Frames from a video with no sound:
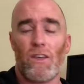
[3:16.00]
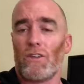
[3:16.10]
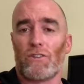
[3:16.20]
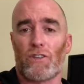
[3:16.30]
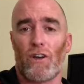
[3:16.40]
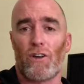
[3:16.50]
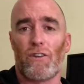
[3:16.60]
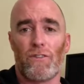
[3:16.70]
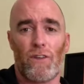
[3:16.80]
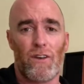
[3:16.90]
So
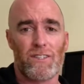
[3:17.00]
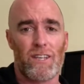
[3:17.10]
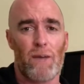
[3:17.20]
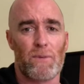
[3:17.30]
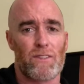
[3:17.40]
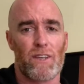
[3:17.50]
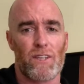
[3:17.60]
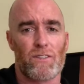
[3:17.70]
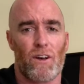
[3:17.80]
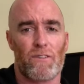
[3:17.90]
those type of
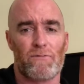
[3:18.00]
things are